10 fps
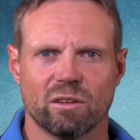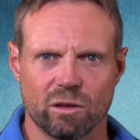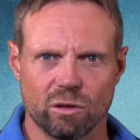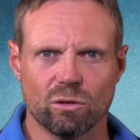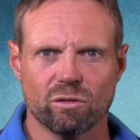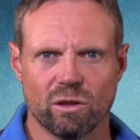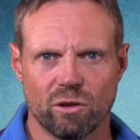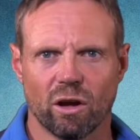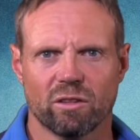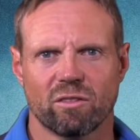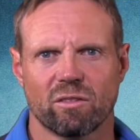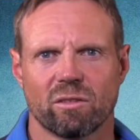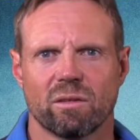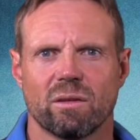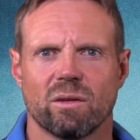to use the knots
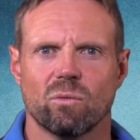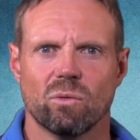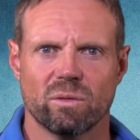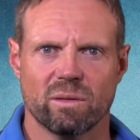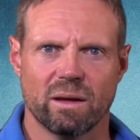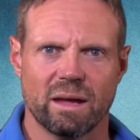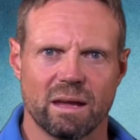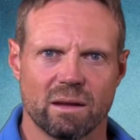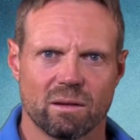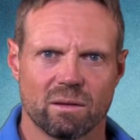with a